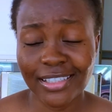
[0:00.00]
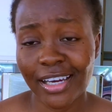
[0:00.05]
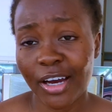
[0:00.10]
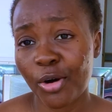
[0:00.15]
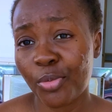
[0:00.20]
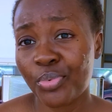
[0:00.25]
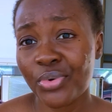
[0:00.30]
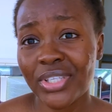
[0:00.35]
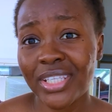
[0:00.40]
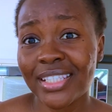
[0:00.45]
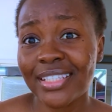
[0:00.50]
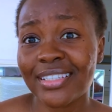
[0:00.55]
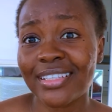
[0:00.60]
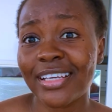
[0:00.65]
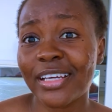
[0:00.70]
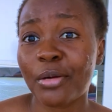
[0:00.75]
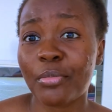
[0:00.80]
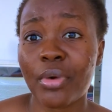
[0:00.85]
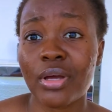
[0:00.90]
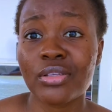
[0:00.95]
I'll put in the
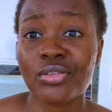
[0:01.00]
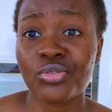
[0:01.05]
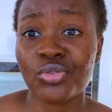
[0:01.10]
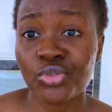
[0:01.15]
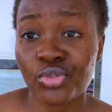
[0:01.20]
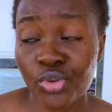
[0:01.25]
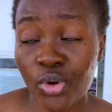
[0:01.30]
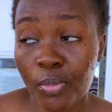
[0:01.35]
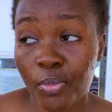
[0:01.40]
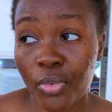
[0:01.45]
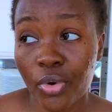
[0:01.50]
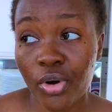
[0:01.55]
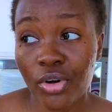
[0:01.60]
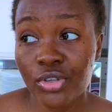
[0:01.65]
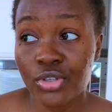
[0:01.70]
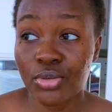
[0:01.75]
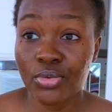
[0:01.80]
link in my description box.